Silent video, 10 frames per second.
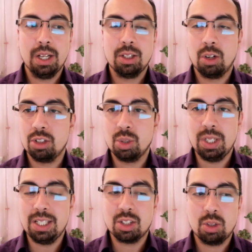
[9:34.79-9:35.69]
or to
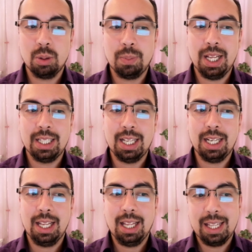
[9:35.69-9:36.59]
eat soup, and then
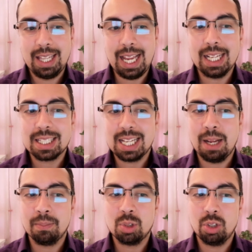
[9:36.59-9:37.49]
they
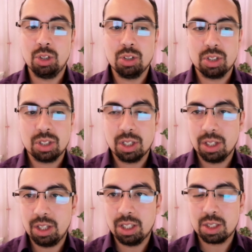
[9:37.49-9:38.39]
attempt to use
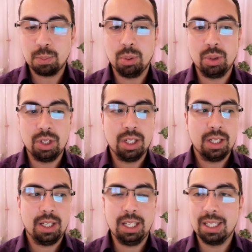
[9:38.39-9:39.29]
the spoon
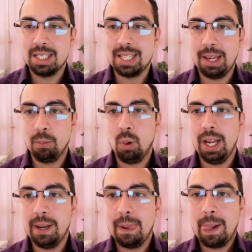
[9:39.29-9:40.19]
in the same way,